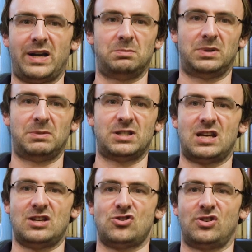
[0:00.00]

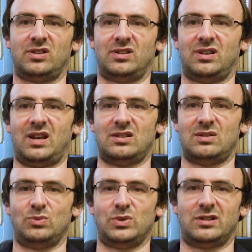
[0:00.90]
implementation,
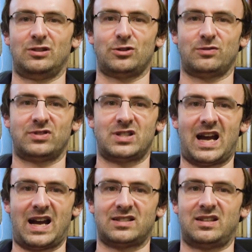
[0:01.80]
and with a lot of
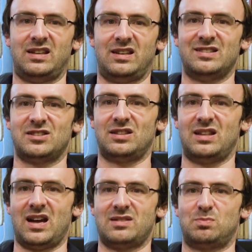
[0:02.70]
tact he hinted
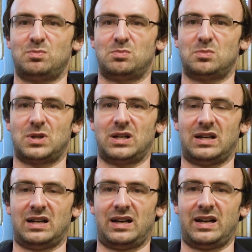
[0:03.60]
that
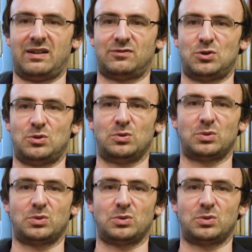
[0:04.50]
I have to